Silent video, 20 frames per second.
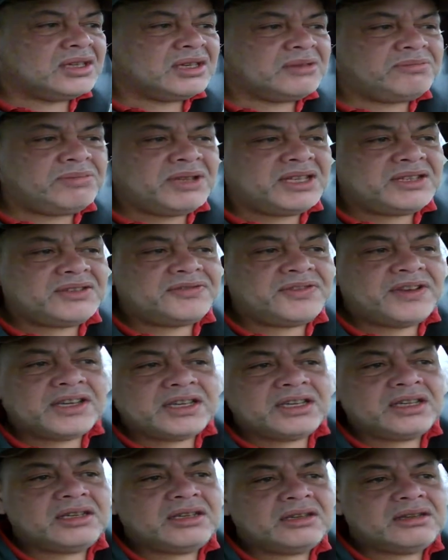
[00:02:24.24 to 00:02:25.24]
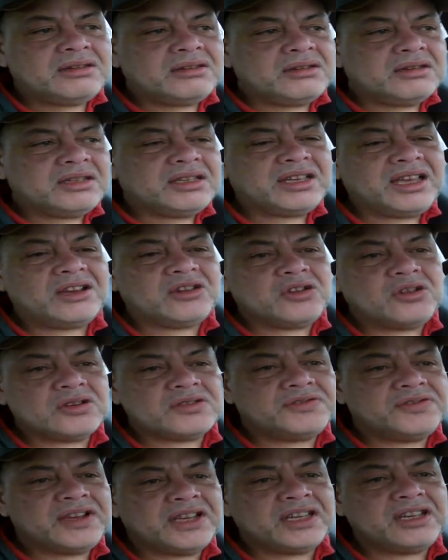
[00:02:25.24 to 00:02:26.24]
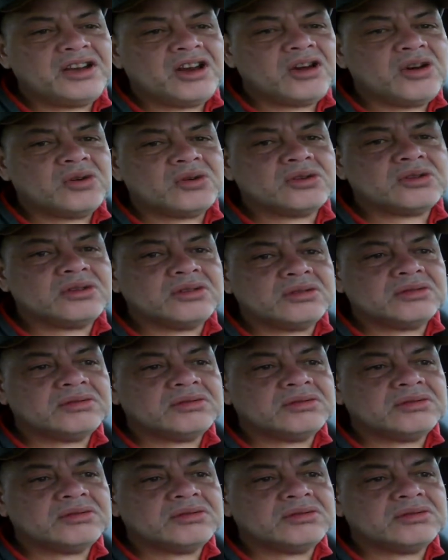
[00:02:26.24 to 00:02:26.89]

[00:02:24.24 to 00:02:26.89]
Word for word: bit. It plays very, the record's very loud.